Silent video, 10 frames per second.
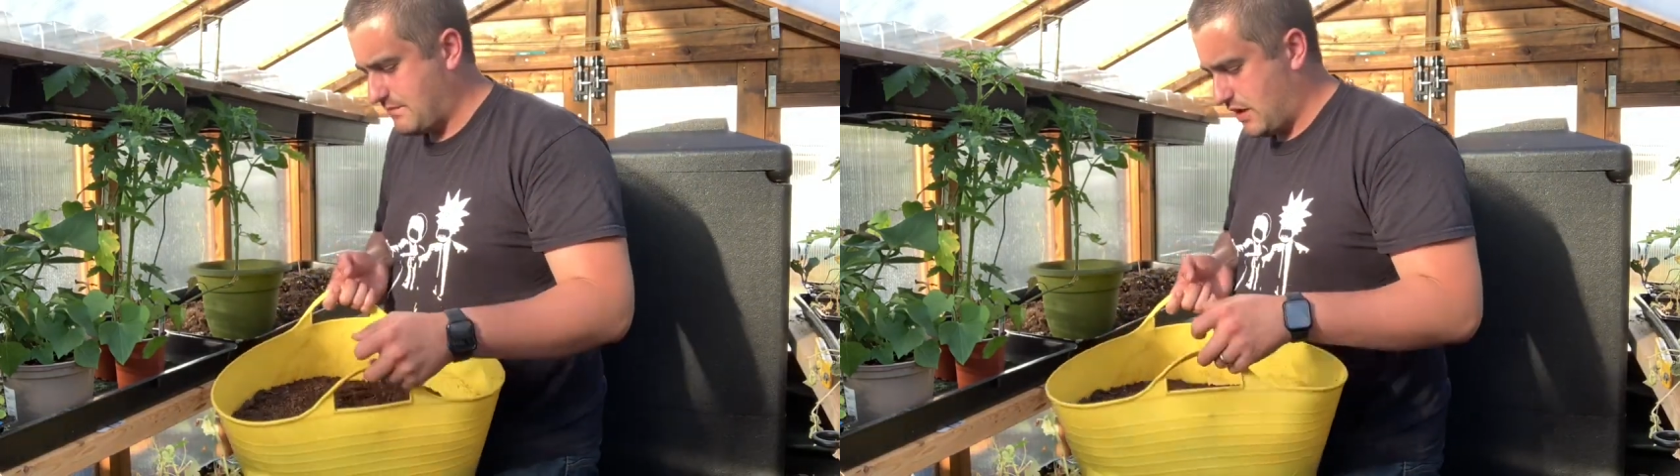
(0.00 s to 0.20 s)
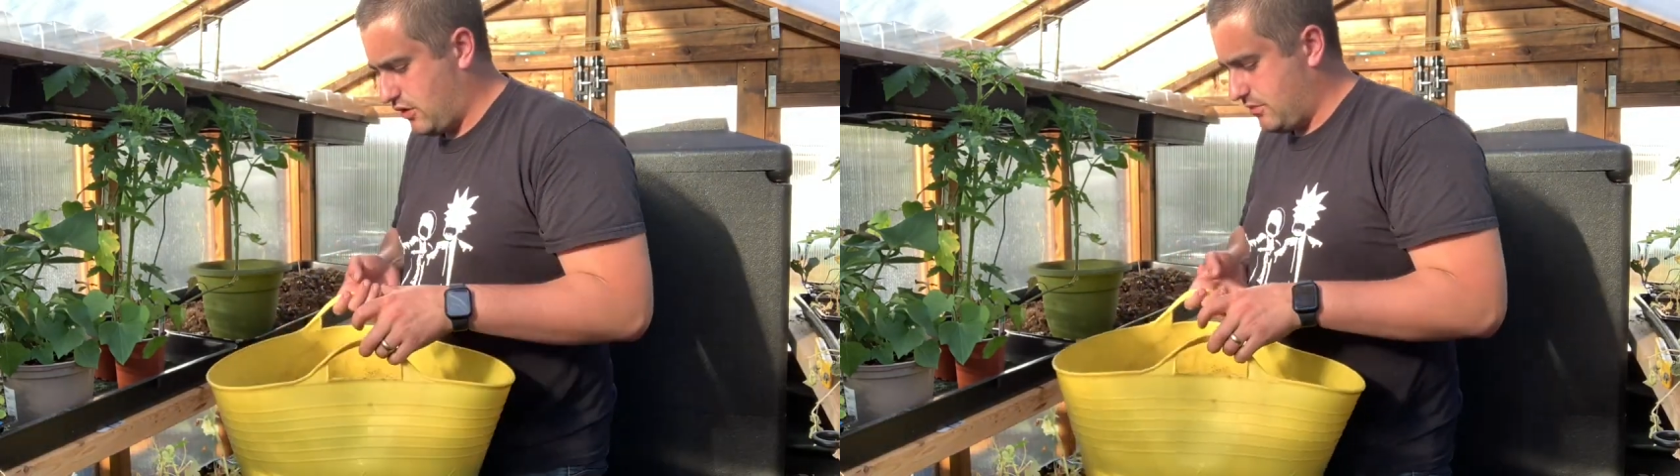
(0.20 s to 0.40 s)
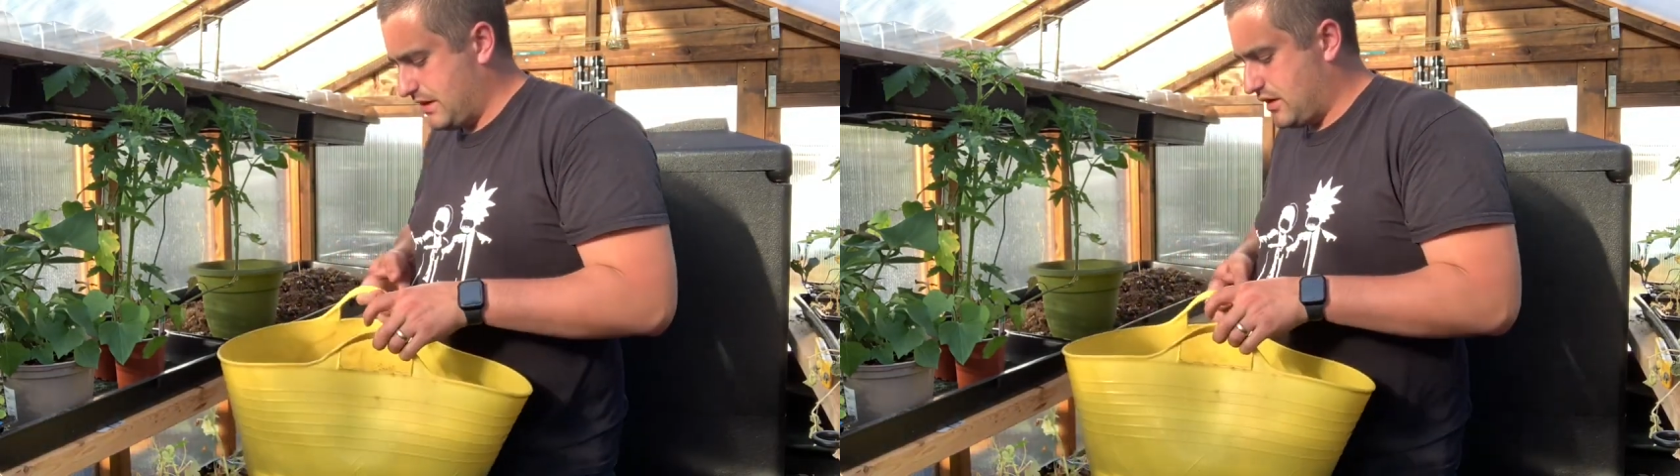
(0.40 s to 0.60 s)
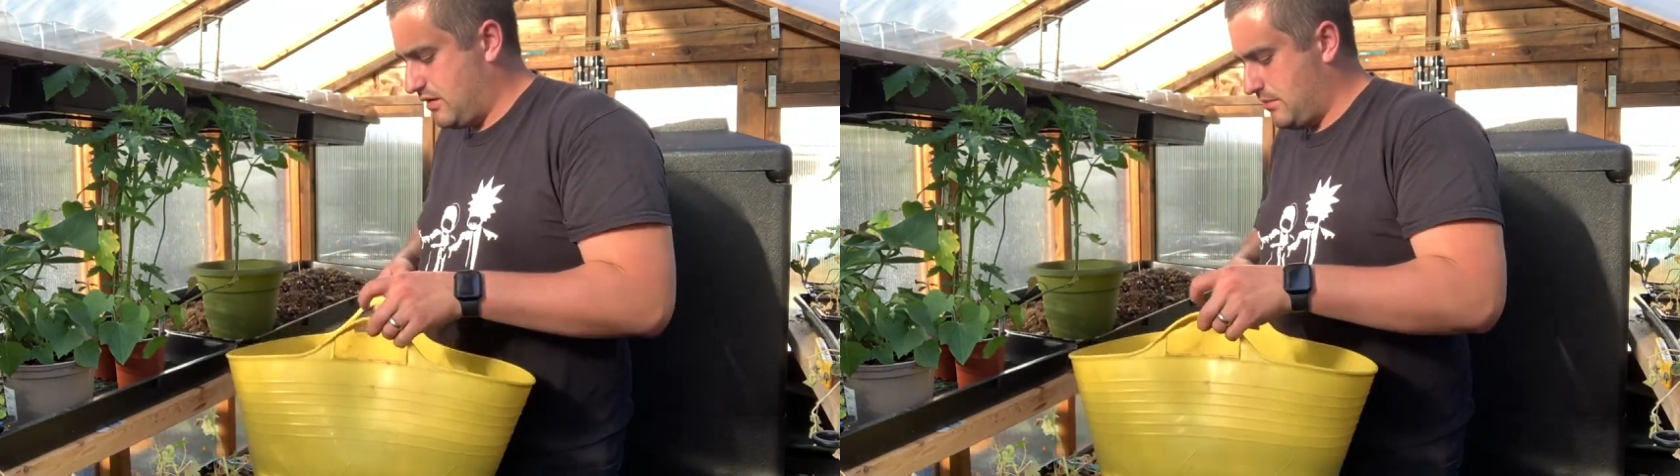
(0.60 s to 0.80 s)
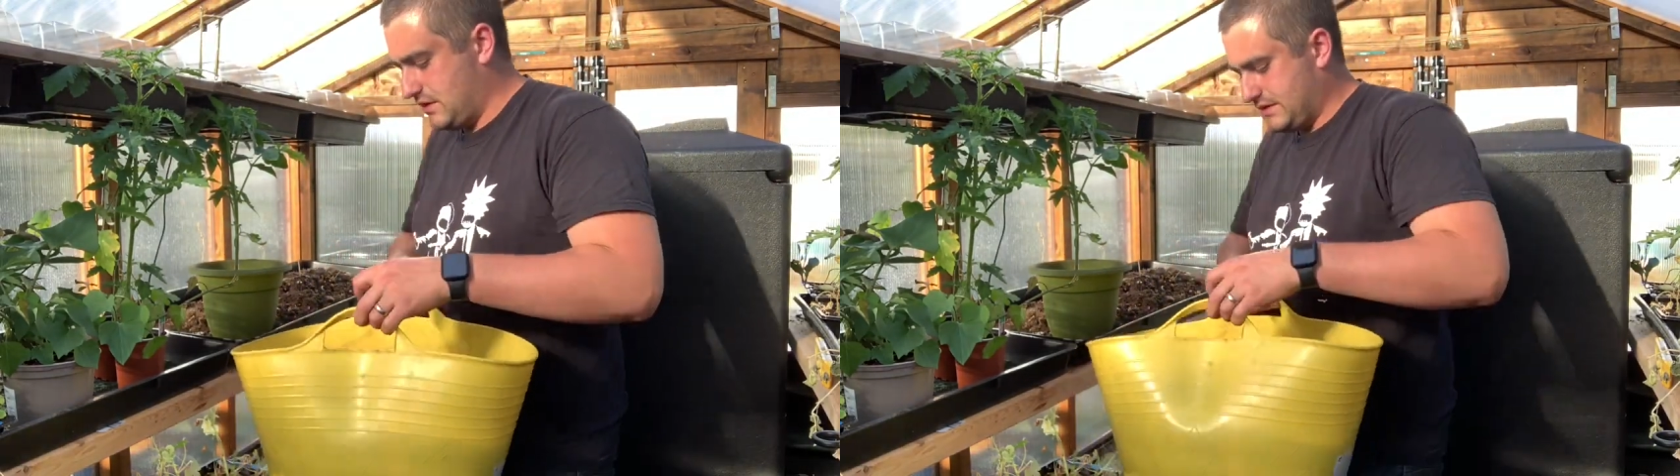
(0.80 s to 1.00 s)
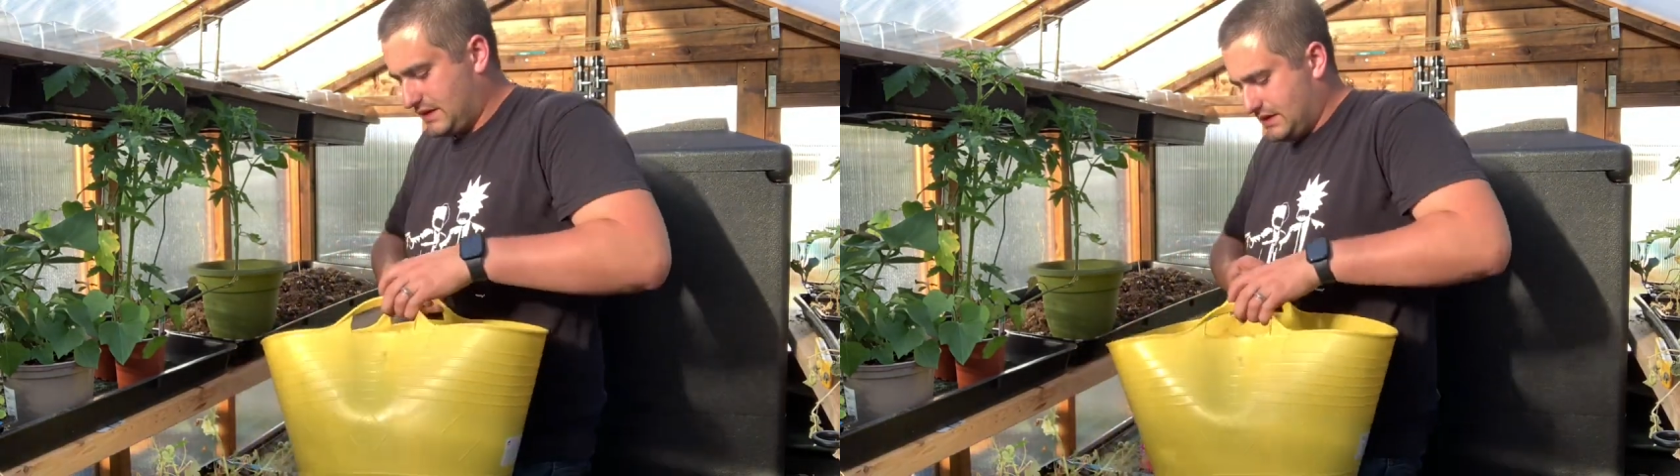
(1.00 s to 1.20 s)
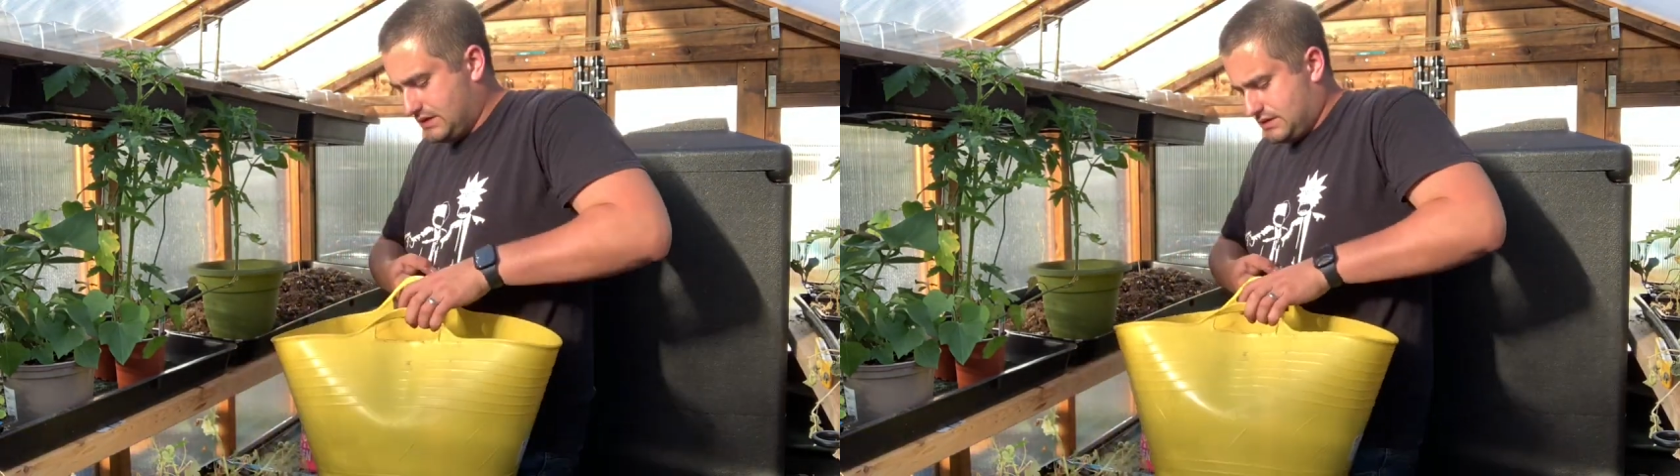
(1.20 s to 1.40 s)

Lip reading: of my hot bin composter,